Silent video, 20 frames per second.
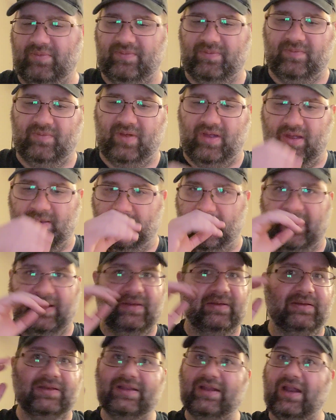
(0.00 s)
But um,
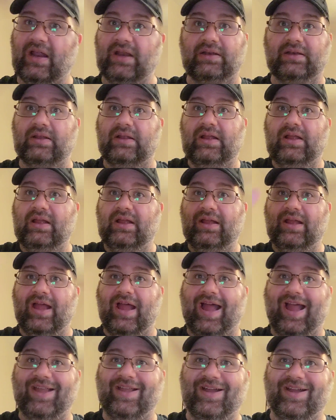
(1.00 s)
I I,
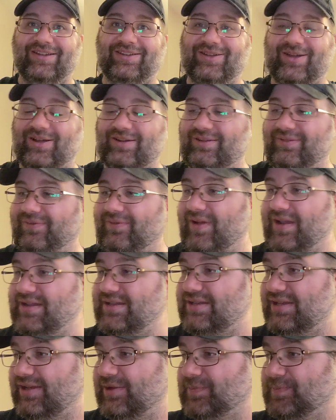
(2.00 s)
I uh, talked to
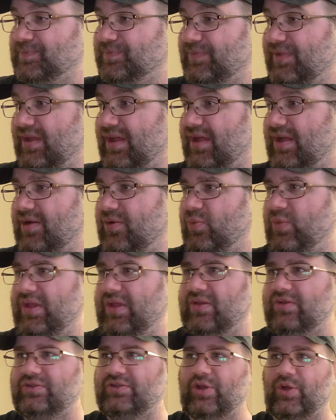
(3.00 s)
Frenzy uh, a
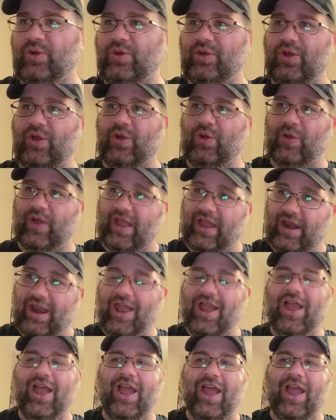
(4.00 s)
week or so ago, and